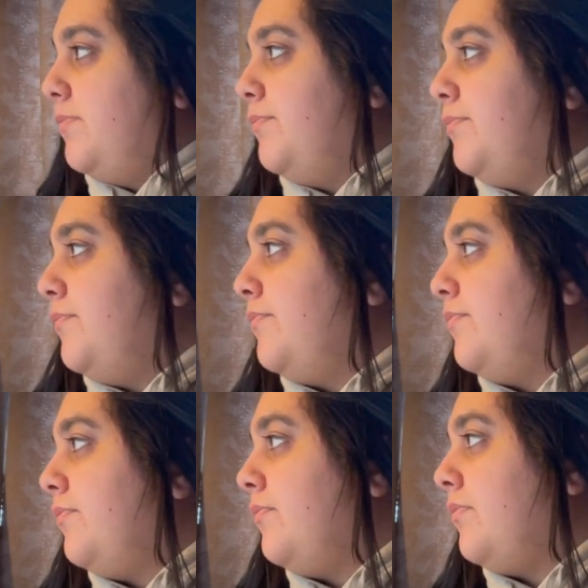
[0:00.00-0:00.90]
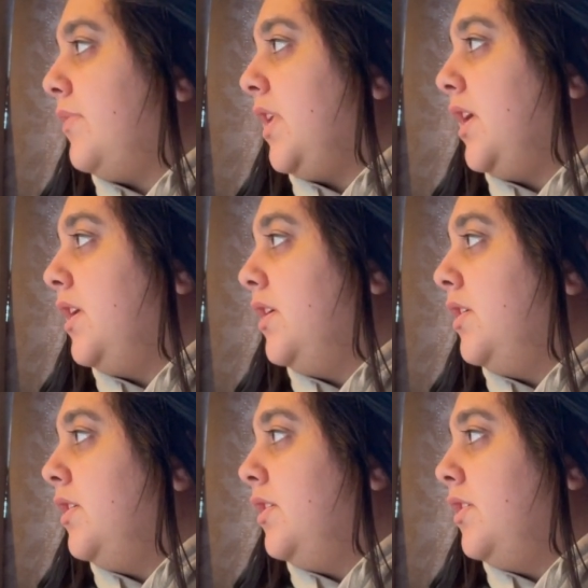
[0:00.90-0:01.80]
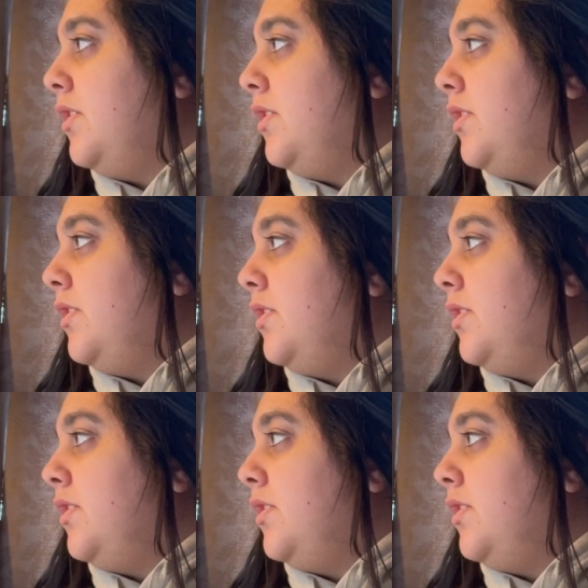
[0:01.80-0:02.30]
(silence)